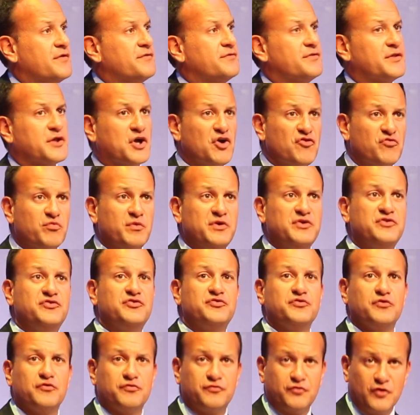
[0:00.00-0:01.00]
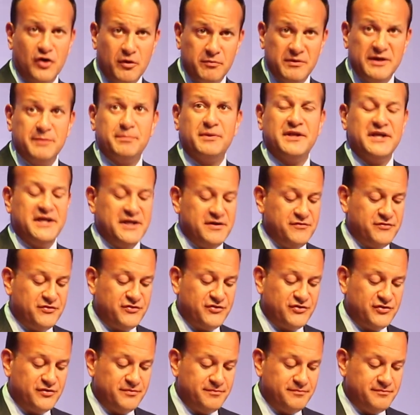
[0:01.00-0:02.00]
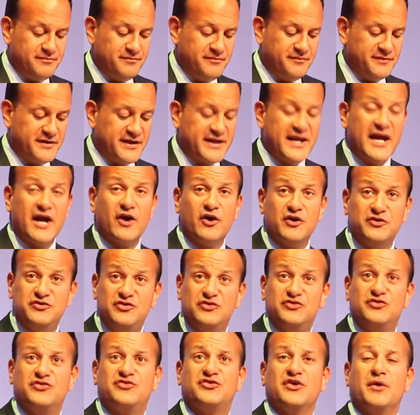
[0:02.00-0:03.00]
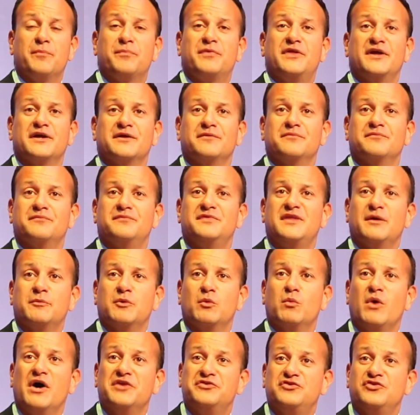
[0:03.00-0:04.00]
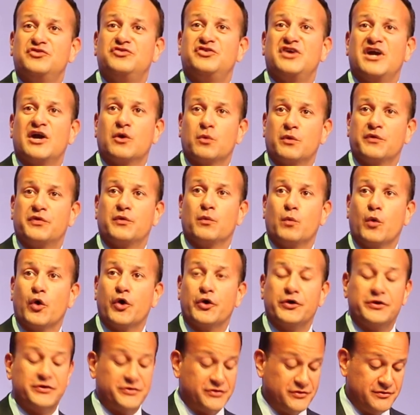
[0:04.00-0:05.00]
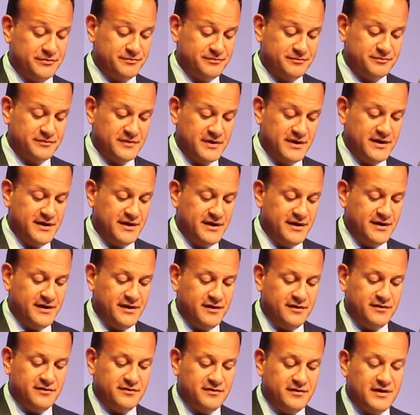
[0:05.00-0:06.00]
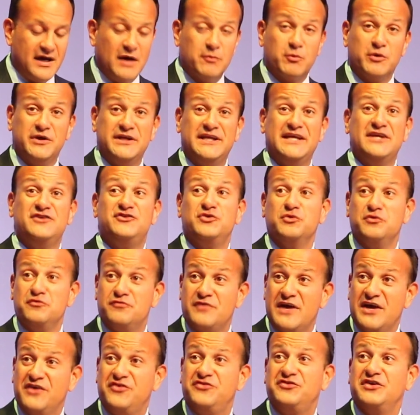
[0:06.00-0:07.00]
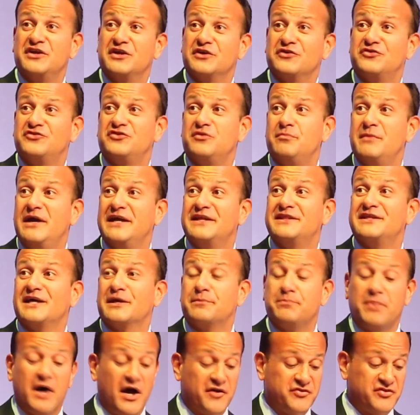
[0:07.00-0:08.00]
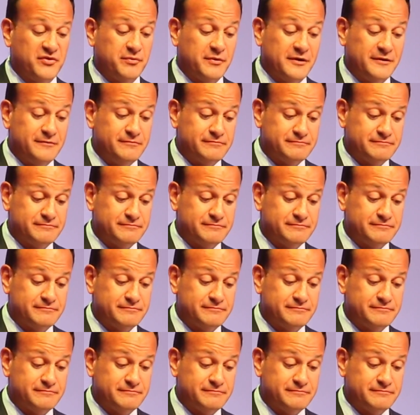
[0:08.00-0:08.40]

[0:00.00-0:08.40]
The government firmly believes that heritage is something that we want to share with the world, and we need to invest in it to make that possible.